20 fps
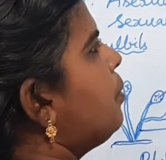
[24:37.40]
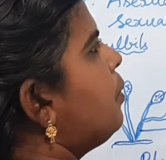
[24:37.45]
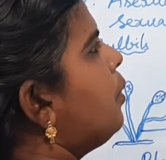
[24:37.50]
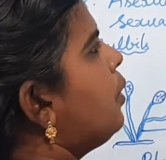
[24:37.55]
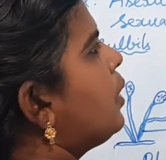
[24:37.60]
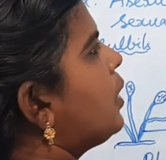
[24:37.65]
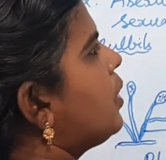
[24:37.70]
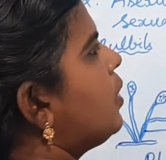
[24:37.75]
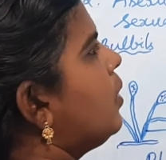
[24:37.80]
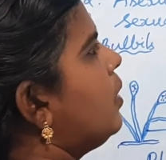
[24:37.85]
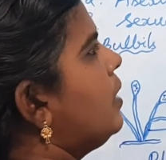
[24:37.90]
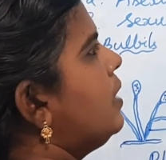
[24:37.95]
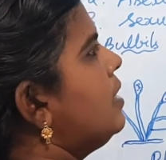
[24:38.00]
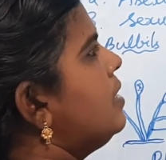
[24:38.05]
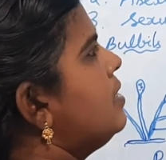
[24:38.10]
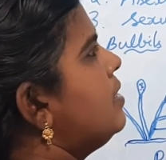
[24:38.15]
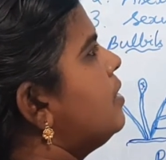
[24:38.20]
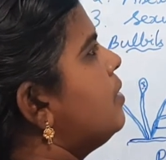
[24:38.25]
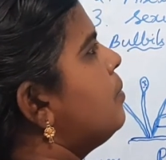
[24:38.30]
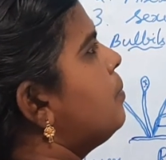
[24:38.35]
pore
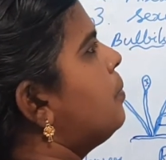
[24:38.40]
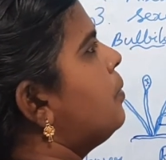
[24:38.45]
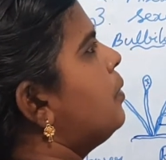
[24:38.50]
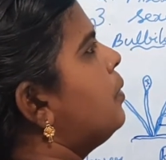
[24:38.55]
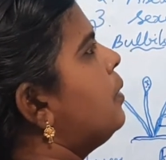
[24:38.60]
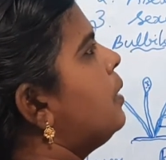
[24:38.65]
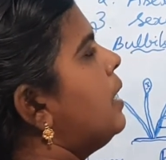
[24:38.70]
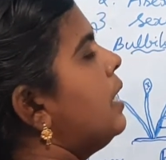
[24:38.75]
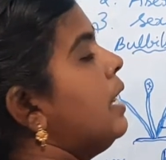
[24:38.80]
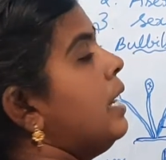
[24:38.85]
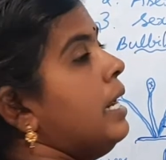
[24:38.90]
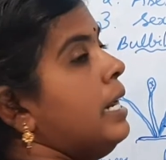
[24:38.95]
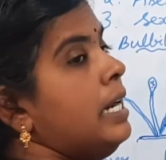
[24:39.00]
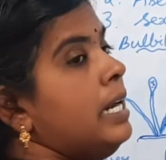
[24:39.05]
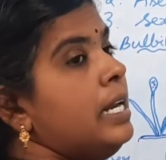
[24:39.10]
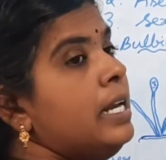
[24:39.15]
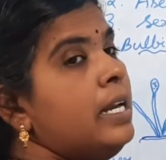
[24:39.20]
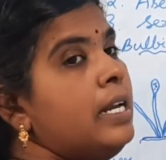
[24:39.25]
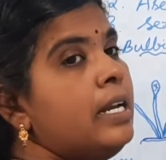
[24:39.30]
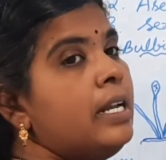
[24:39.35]
called germ pore.
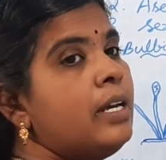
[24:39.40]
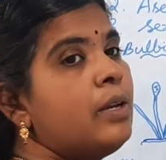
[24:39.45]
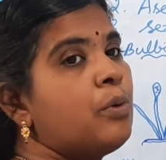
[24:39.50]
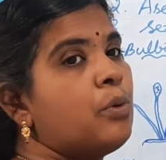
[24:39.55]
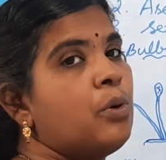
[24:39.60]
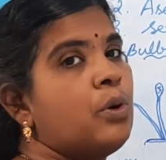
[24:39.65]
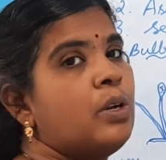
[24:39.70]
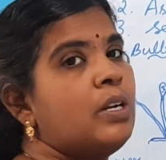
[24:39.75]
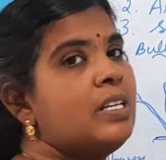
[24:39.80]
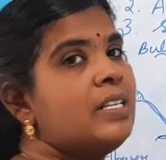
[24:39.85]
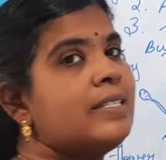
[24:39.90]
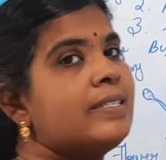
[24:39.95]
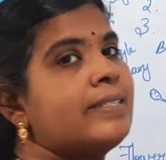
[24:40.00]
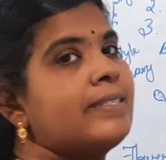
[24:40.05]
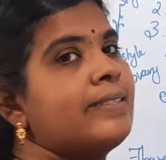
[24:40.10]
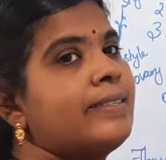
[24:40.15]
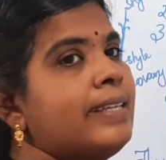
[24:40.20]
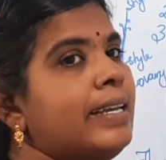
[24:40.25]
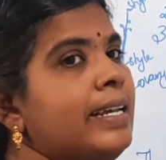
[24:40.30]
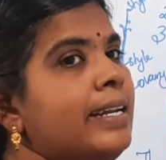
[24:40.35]
Inner wall
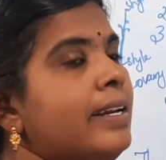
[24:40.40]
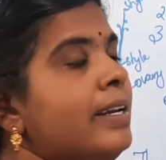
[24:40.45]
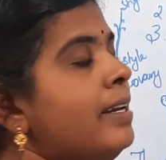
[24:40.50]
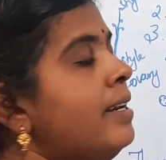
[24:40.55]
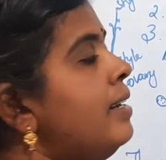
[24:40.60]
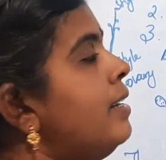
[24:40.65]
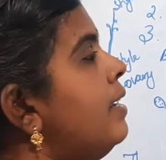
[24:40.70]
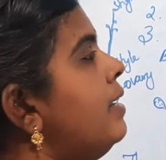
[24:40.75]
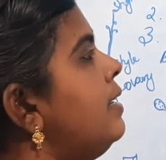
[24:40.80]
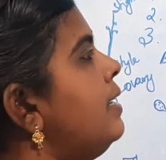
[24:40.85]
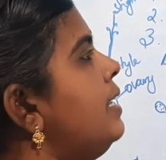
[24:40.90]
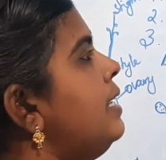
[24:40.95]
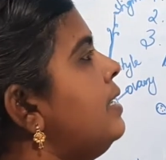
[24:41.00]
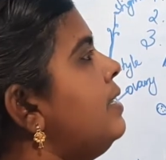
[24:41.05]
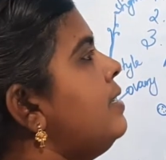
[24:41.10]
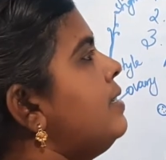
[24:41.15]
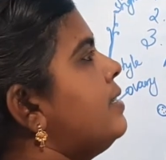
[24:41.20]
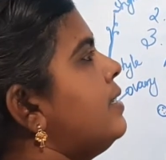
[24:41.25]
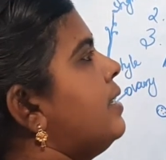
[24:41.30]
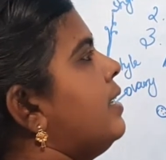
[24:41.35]
is thin
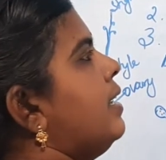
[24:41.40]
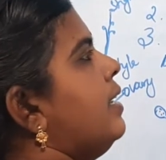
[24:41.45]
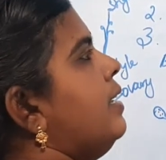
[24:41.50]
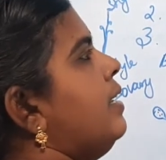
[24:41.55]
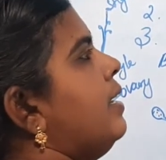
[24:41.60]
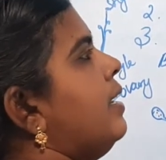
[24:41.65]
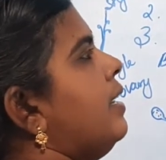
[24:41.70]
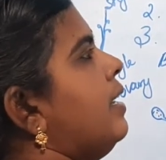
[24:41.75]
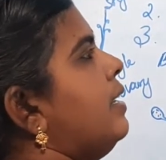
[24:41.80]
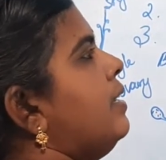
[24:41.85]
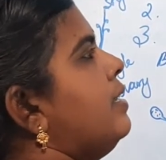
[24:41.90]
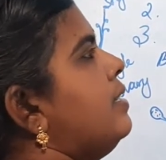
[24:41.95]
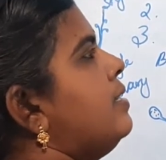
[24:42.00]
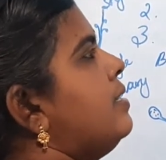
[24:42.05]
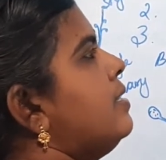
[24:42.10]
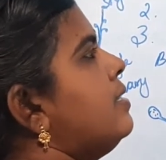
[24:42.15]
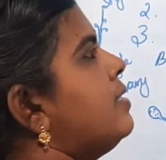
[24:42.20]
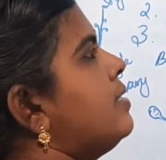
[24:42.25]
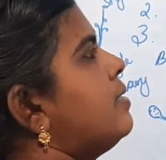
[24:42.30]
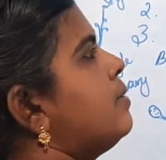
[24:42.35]
intine, and
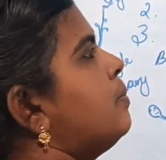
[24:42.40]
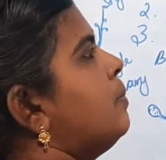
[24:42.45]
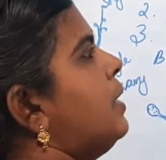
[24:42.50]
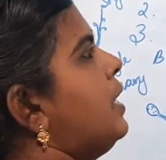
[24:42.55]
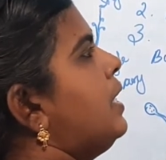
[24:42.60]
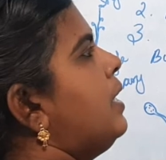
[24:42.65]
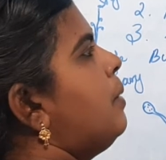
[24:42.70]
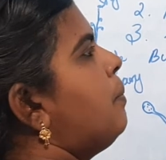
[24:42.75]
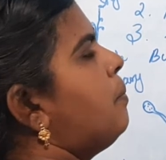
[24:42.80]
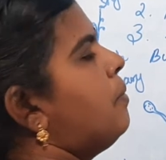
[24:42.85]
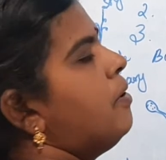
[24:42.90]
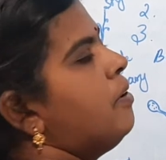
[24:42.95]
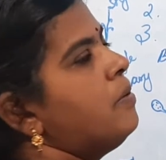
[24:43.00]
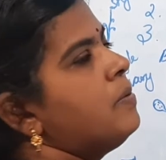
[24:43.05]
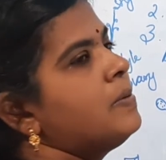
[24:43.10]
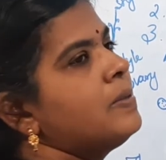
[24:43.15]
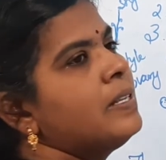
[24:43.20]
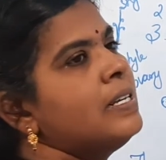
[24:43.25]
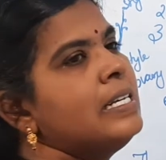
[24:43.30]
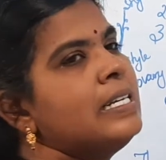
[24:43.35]
it is made up
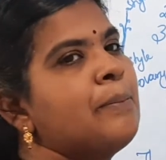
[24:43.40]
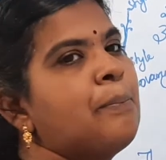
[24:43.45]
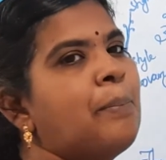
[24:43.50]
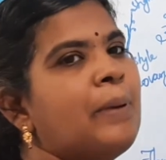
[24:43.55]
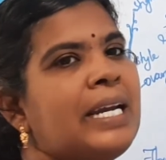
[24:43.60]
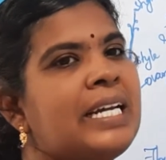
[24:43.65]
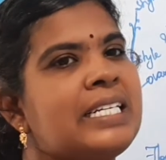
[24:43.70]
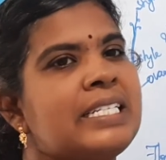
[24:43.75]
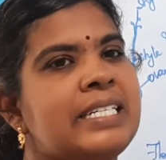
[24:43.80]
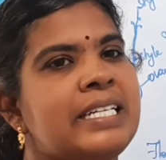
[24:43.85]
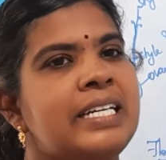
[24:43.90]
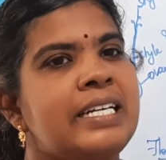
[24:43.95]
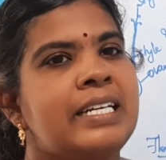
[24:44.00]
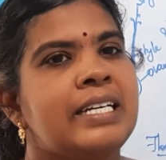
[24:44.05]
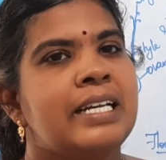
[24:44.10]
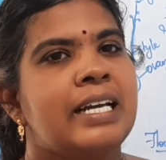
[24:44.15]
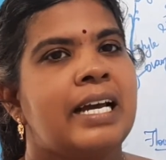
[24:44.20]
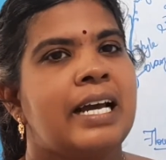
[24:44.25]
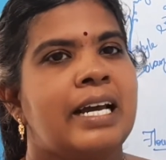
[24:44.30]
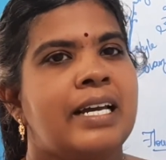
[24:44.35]
of
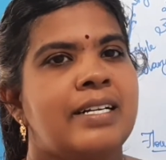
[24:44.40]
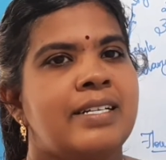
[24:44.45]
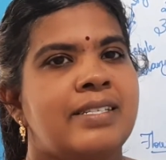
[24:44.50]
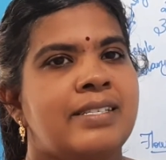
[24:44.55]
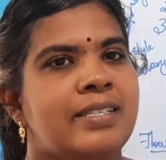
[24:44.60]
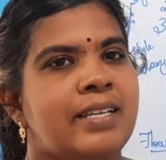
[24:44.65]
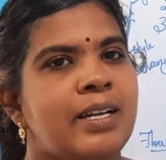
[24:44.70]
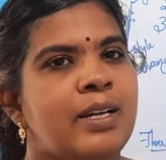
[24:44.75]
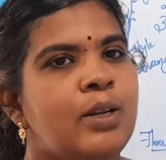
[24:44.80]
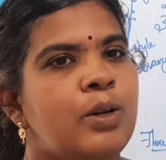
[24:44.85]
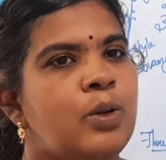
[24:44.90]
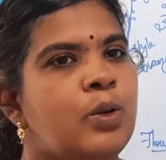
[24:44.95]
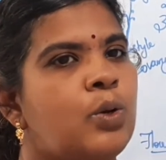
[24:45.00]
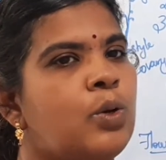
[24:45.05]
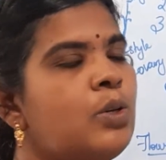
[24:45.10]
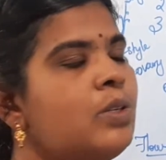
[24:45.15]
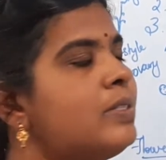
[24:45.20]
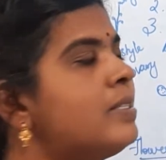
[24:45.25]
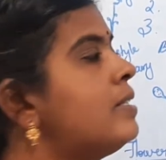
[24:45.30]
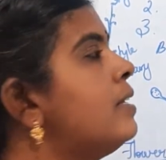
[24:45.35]
pectin and
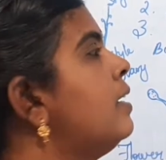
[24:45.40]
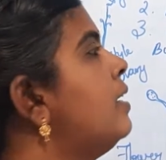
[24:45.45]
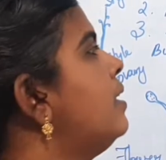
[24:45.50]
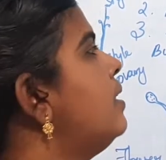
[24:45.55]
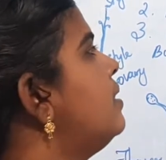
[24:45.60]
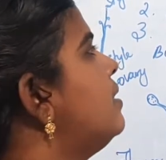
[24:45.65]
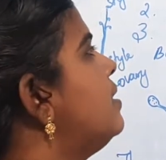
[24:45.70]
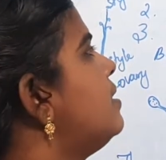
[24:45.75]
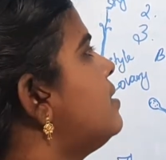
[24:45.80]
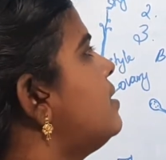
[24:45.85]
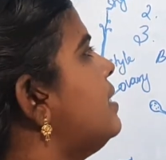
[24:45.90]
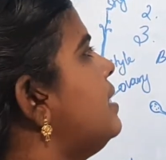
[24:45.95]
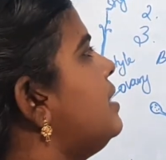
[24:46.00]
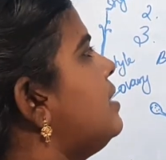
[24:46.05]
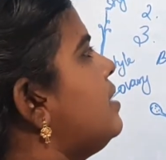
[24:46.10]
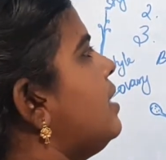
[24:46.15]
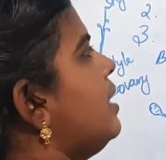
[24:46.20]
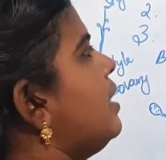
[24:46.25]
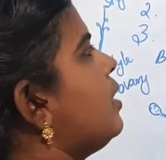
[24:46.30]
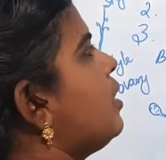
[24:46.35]
cellulose.
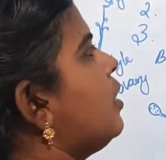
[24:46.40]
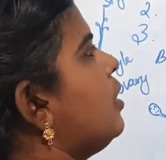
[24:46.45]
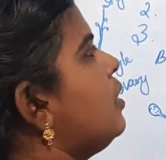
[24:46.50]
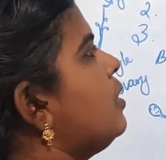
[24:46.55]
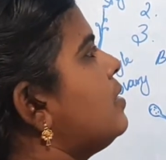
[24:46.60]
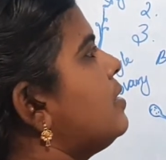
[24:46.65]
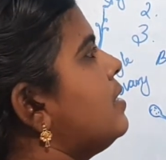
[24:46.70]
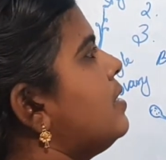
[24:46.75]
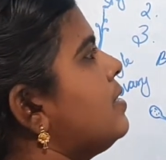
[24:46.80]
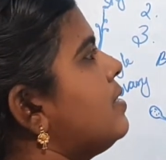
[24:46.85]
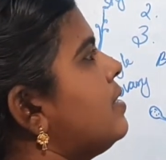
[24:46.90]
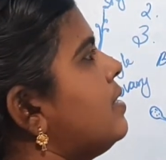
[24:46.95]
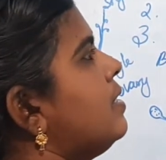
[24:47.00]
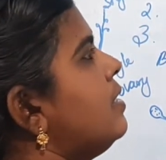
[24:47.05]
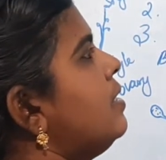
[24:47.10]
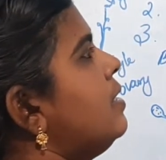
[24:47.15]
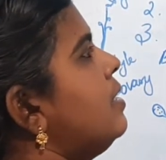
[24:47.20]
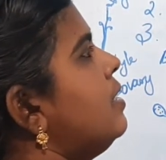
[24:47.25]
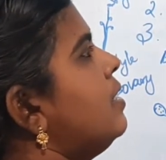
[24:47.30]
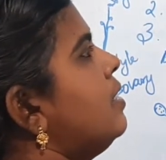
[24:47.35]
It encloses
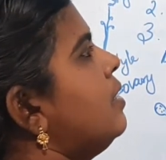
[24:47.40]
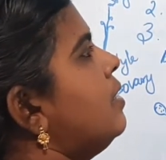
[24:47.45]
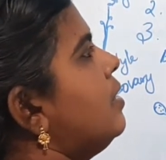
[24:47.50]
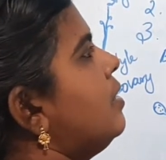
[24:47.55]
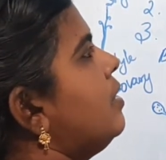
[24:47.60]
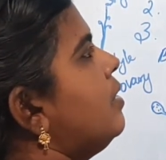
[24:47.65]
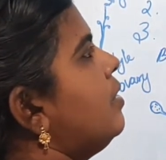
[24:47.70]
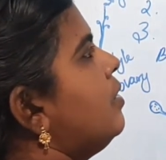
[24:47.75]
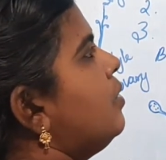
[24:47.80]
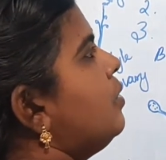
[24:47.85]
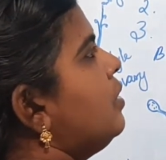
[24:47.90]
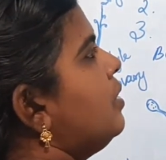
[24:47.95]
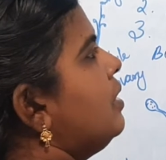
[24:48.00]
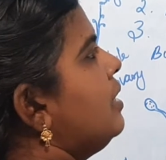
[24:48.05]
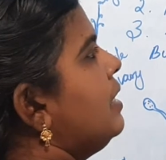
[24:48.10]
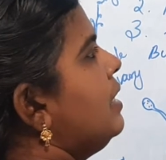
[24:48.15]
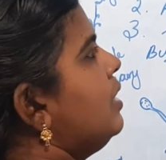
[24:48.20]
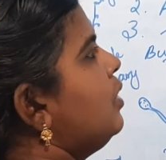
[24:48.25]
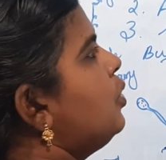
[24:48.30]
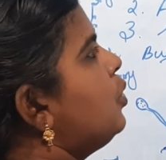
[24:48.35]
the
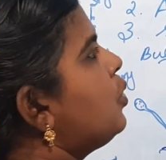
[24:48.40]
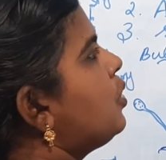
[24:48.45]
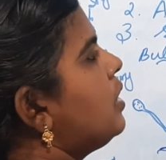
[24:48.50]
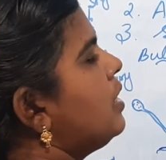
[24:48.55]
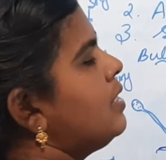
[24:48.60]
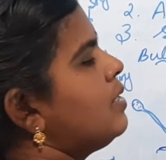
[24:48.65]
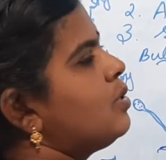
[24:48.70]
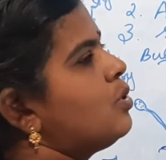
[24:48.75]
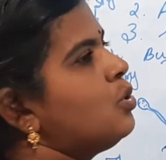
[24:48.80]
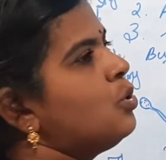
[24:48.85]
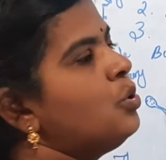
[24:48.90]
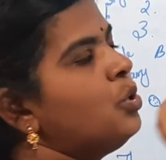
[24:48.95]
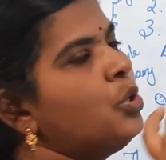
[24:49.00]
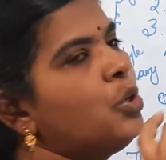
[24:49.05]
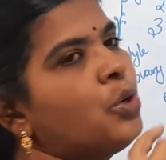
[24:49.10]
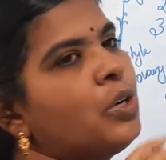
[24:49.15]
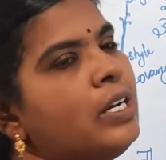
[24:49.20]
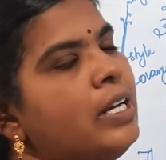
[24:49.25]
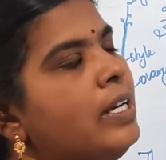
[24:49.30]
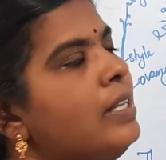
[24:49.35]
nucleus, two
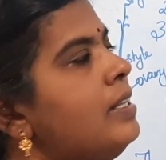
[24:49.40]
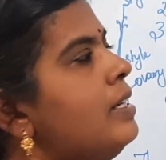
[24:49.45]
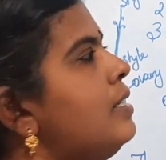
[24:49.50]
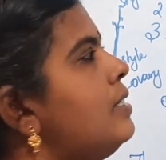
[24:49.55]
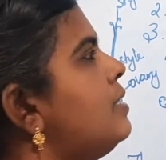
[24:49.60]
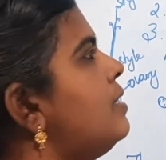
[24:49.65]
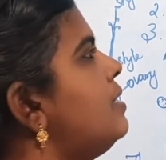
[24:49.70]
nuclei, that